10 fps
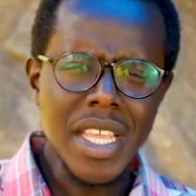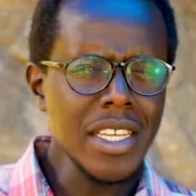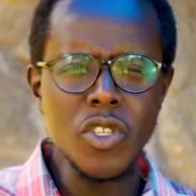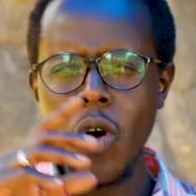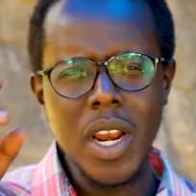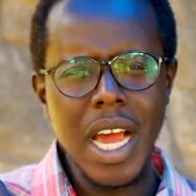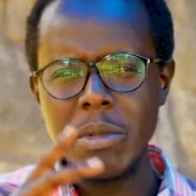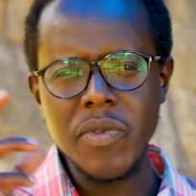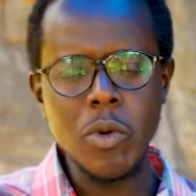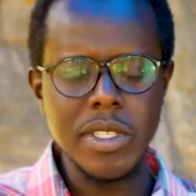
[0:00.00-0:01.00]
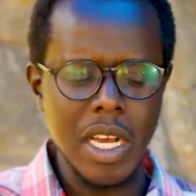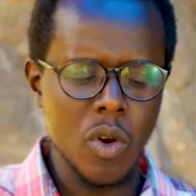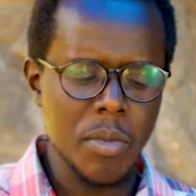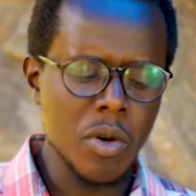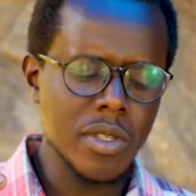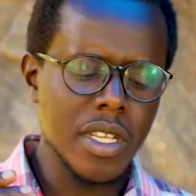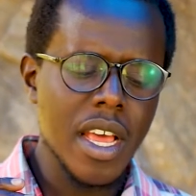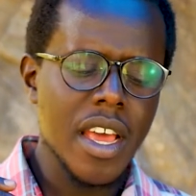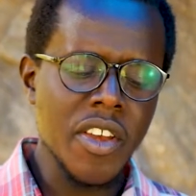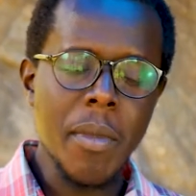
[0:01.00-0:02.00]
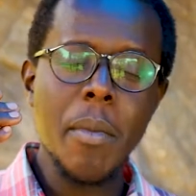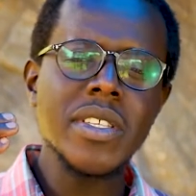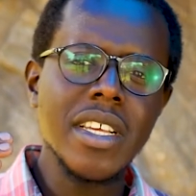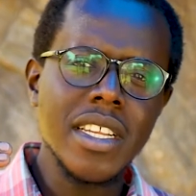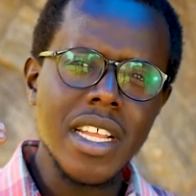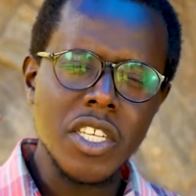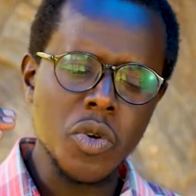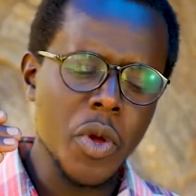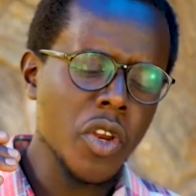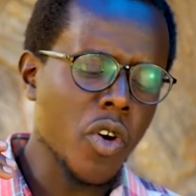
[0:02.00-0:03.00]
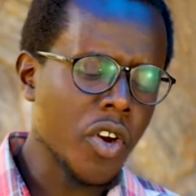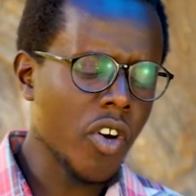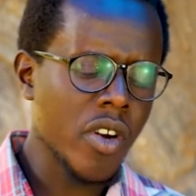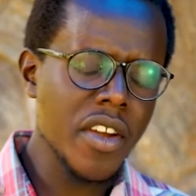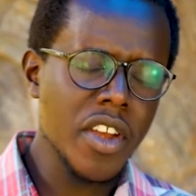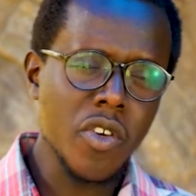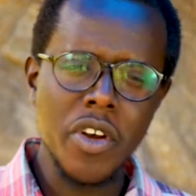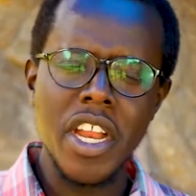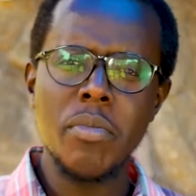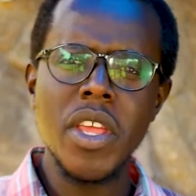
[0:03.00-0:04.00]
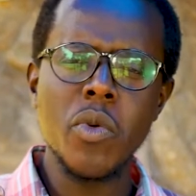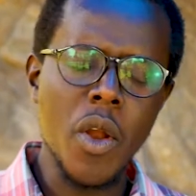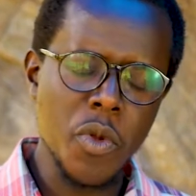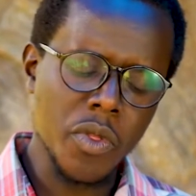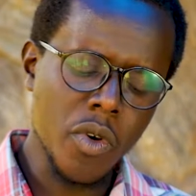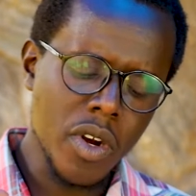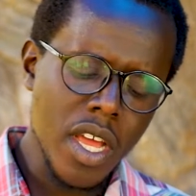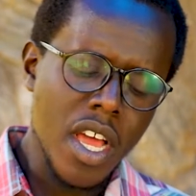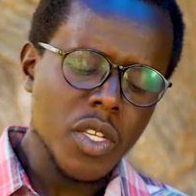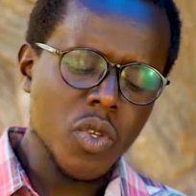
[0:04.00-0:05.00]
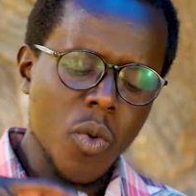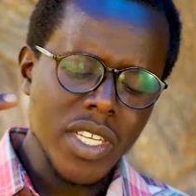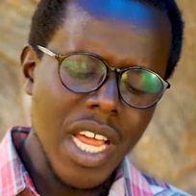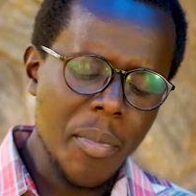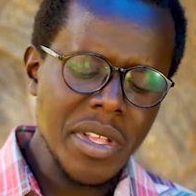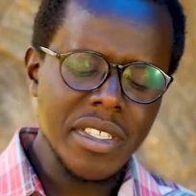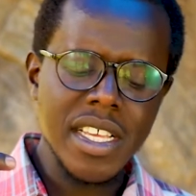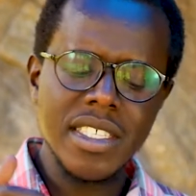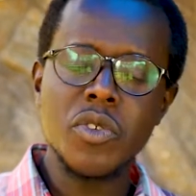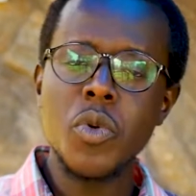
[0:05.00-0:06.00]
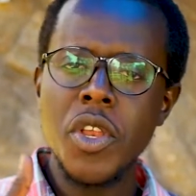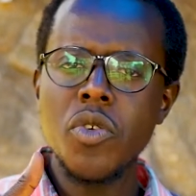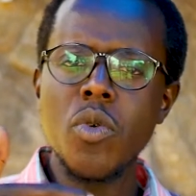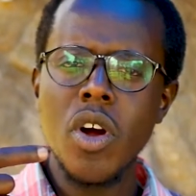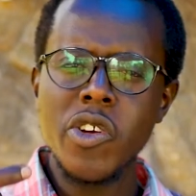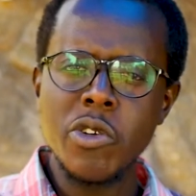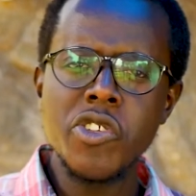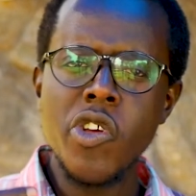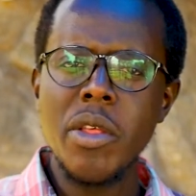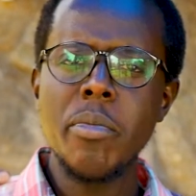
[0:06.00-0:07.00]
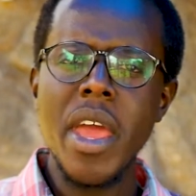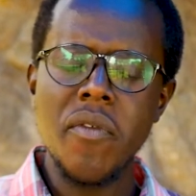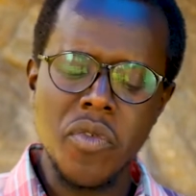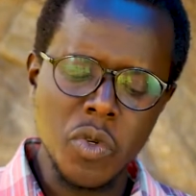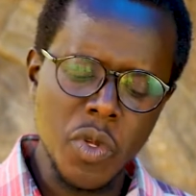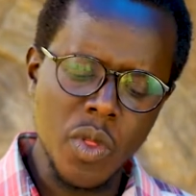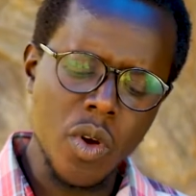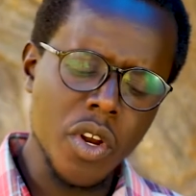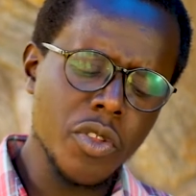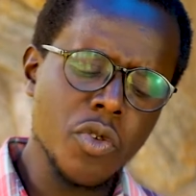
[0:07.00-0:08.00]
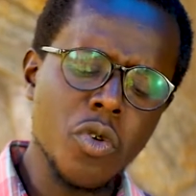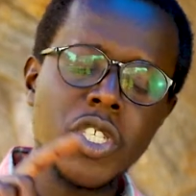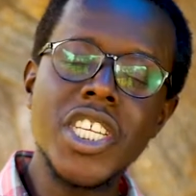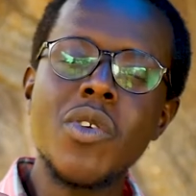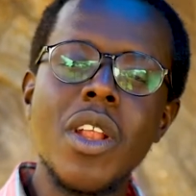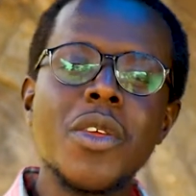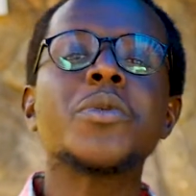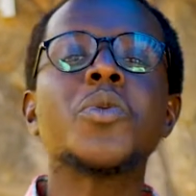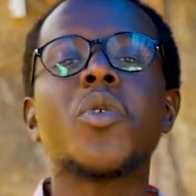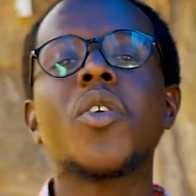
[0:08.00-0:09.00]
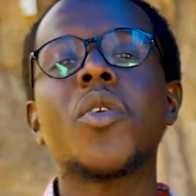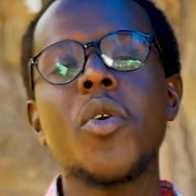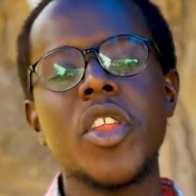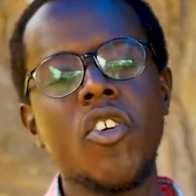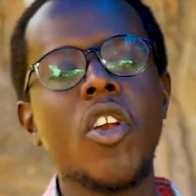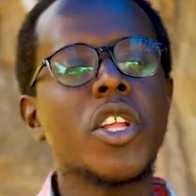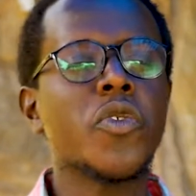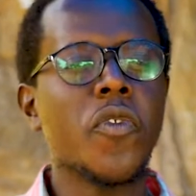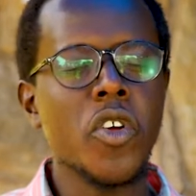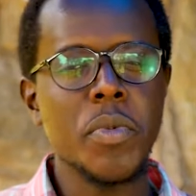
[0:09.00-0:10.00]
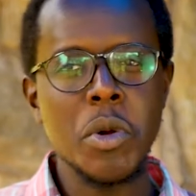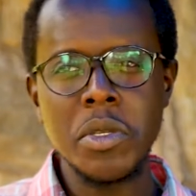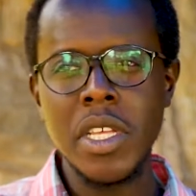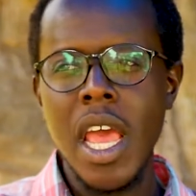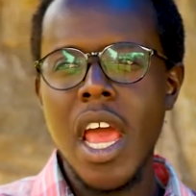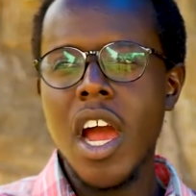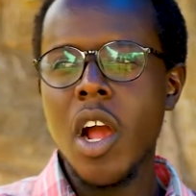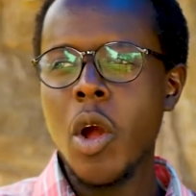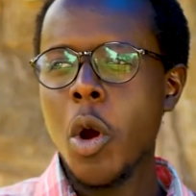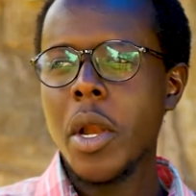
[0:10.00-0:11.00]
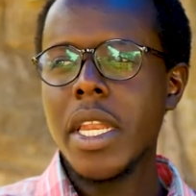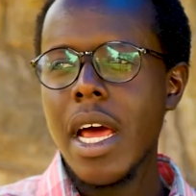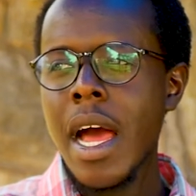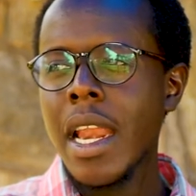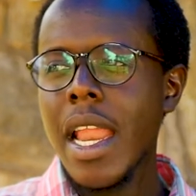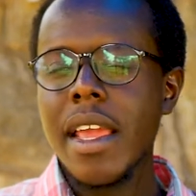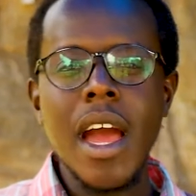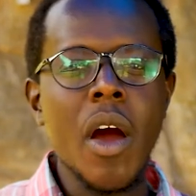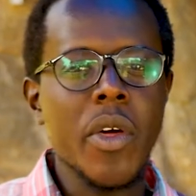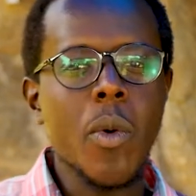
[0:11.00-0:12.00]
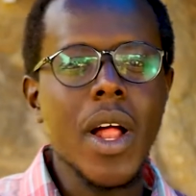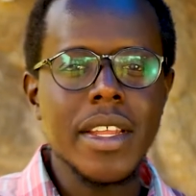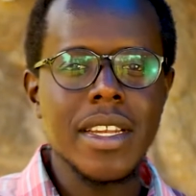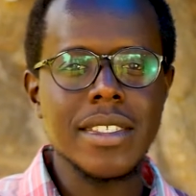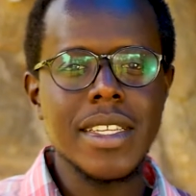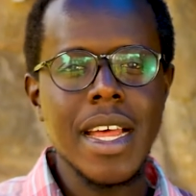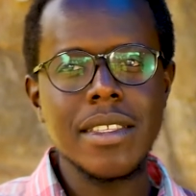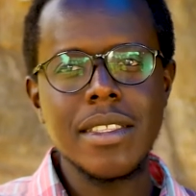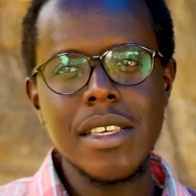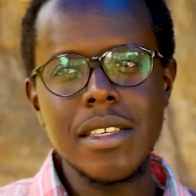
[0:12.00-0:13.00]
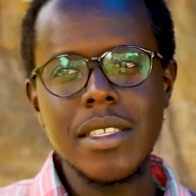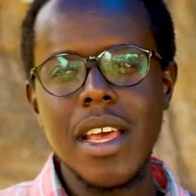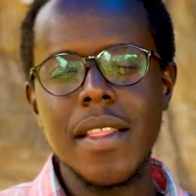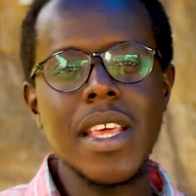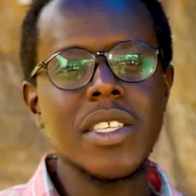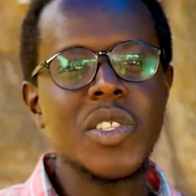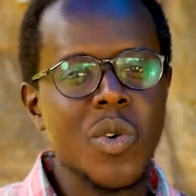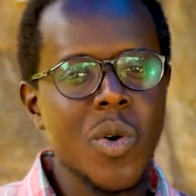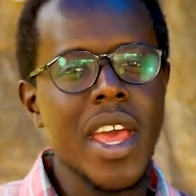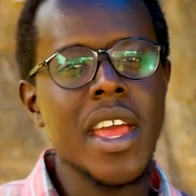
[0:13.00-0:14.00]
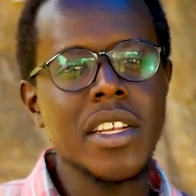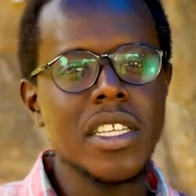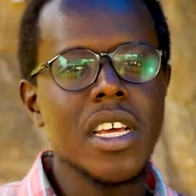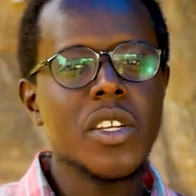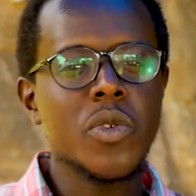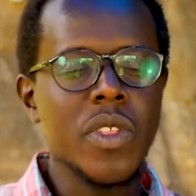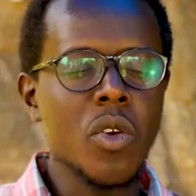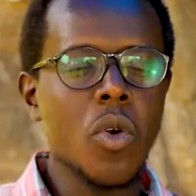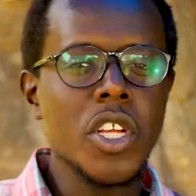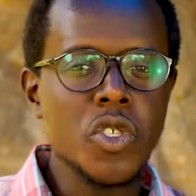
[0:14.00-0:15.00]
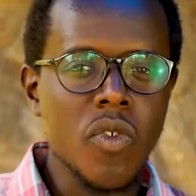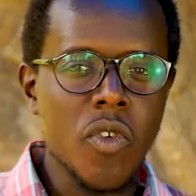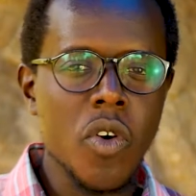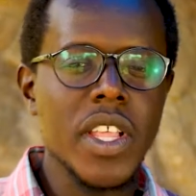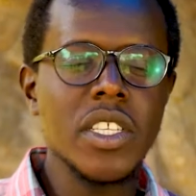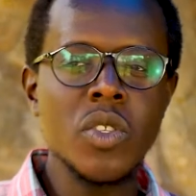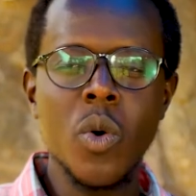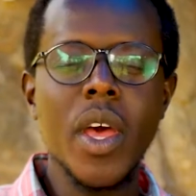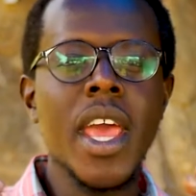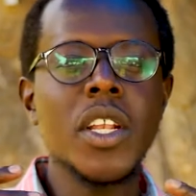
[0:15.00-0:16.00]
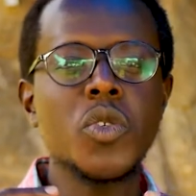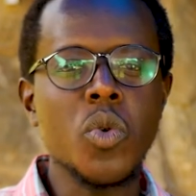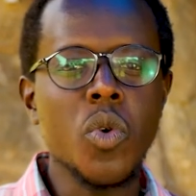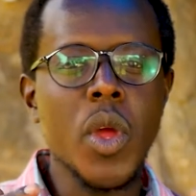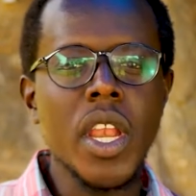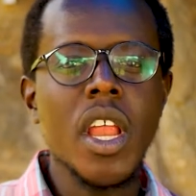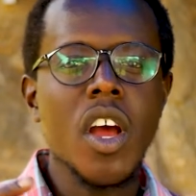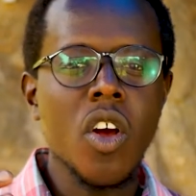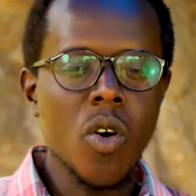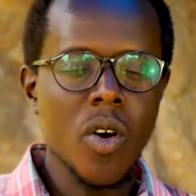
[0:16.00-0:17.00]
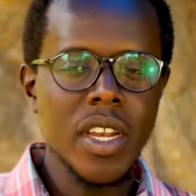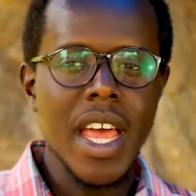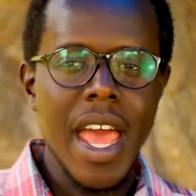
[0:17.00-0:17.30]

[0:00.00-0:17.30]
It all comes full circle, because remember, we started at knowing God, honoring God, and being one with God. So what happens here is that when you continually bear fruit with God, you continually also grow in your knowledge of God, because God, unlike how the world understands things, there is no end to the knowledge of God. There is no end to knowing God.